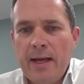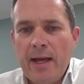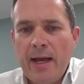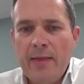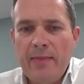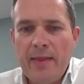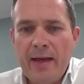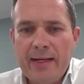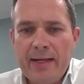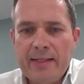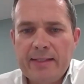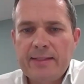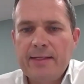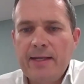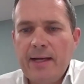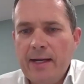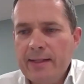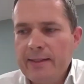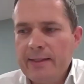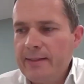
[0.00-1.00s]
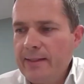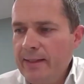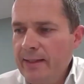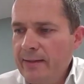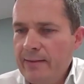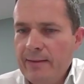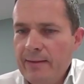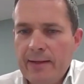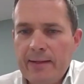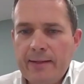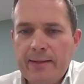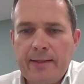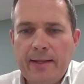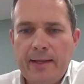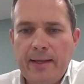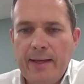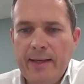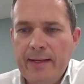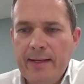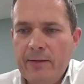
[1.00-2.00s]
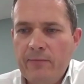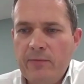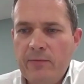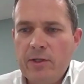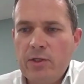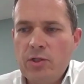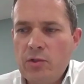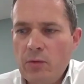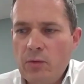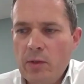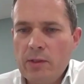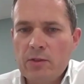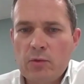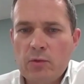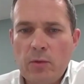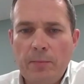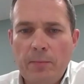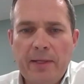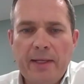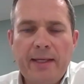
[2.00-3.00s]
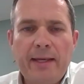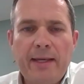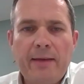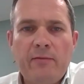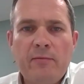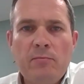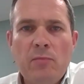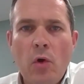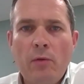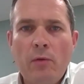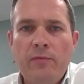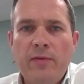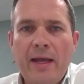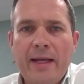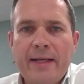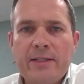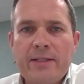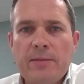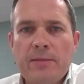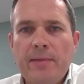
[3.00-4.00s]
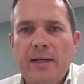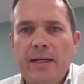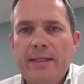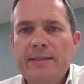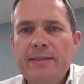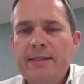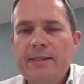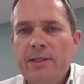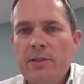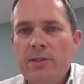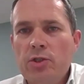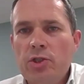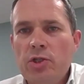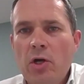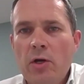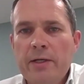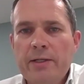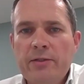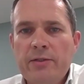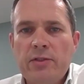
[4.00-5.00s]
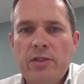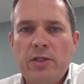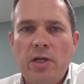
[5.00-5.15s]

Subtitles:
And that is the idea that individuals will be given more flexibility and choice.